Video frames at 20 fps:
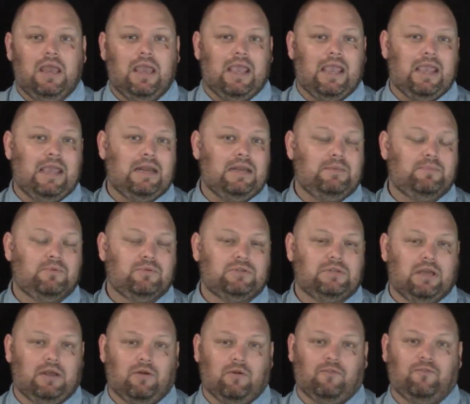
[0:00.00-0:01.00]

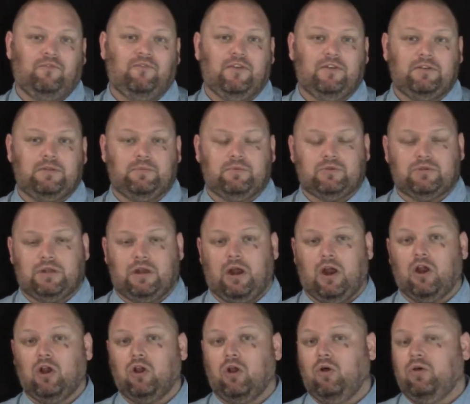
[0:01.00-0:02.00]
80% or 50%.
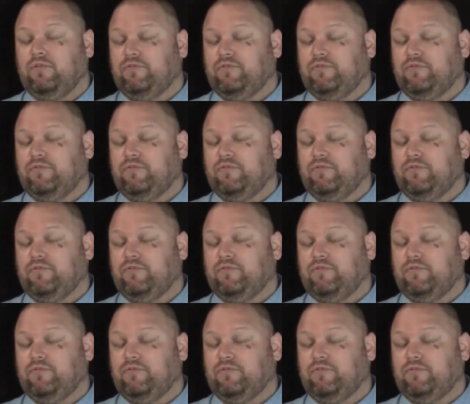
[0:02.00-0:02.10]
Our goal,